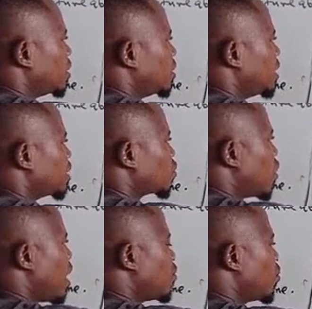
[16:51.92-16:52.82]
the
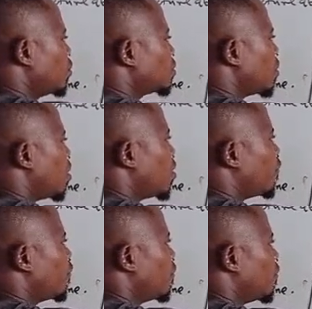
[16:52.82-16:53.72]
square root of
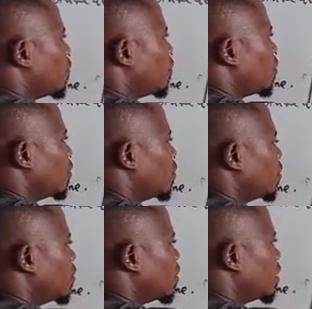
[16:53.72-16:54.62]

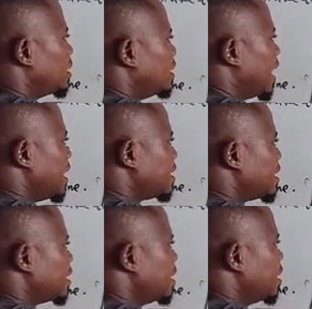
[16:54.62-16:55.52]

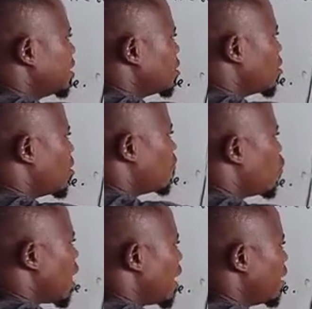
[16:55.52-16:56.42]
density of
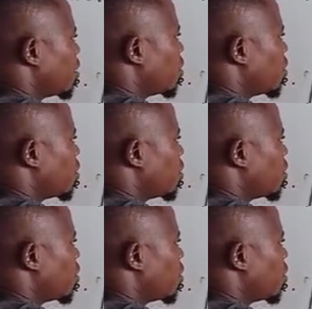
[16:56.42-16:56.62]
Y